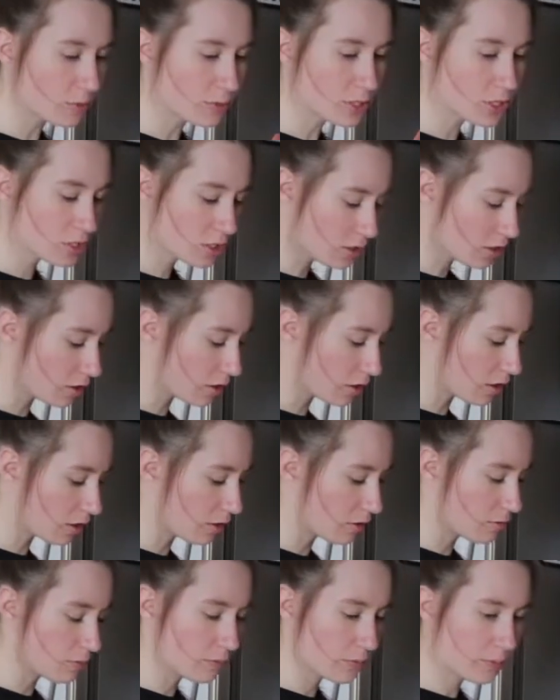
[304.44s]
I'm just gonna
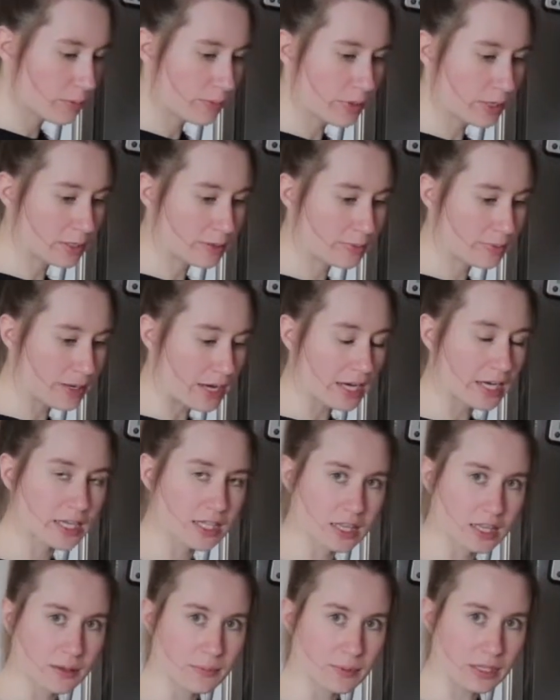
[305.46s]
put
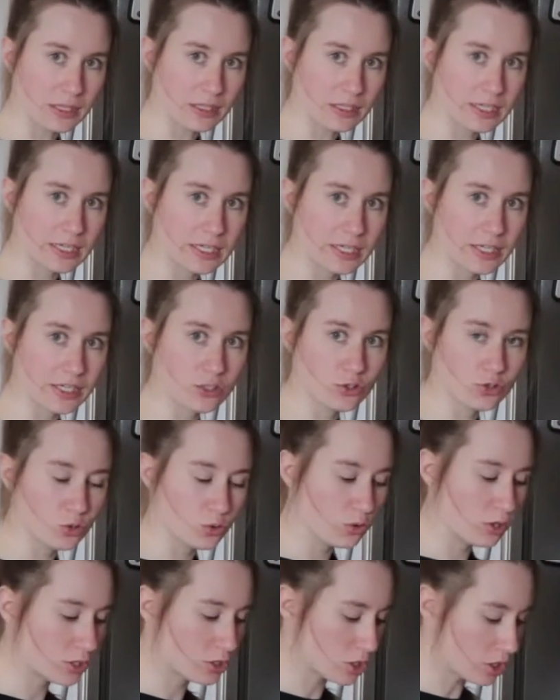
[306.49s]
back the milk into
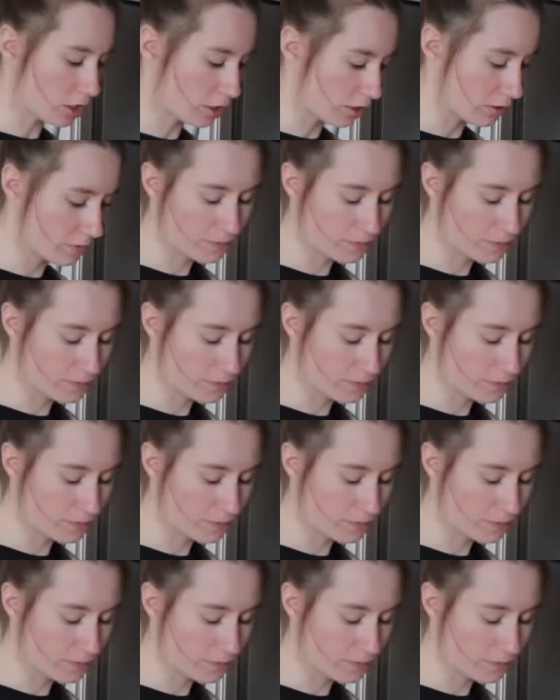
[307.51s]
the jug.